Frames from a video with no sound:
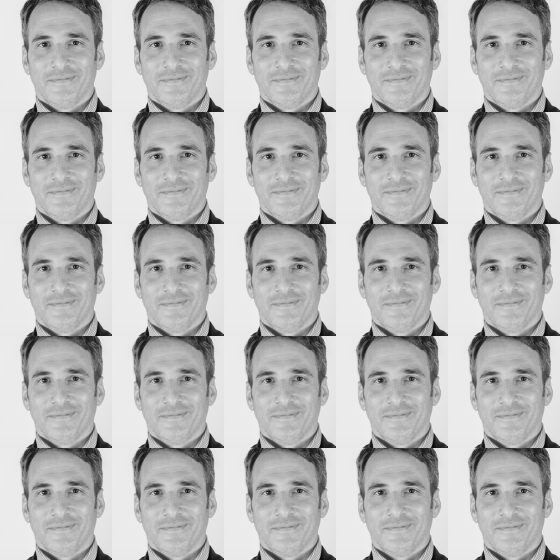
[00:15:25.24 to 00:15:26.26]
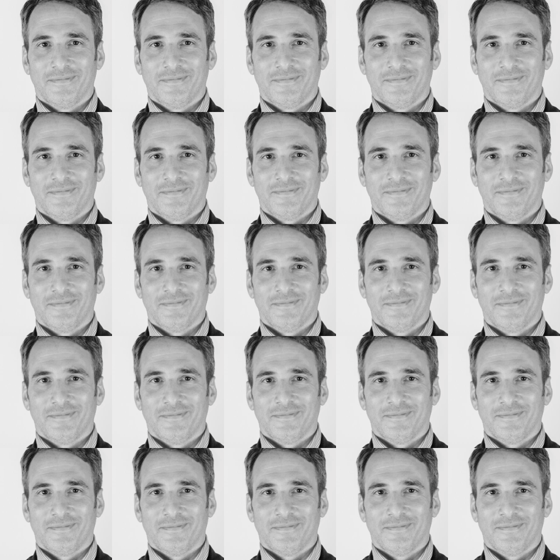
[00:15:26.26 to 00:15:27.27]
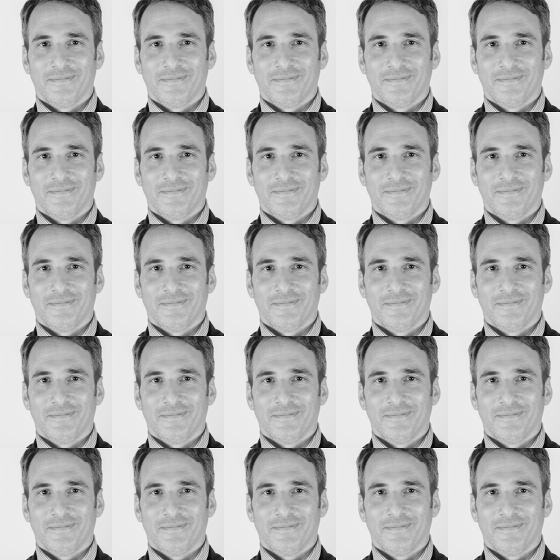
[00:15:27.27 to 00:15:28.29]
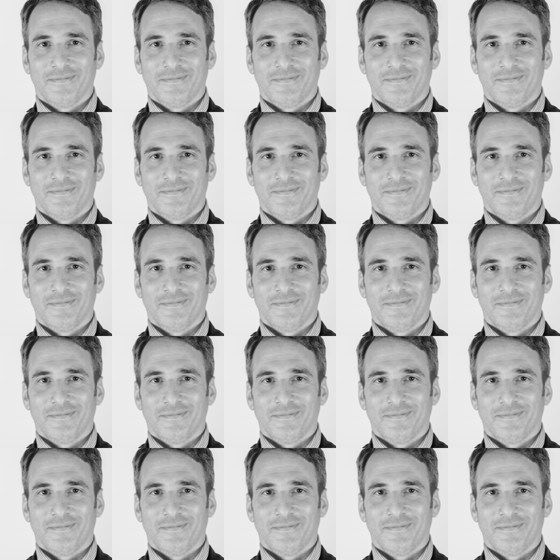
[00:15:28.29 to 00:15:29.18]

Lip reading: The face doesn't move, so there is nothing to read.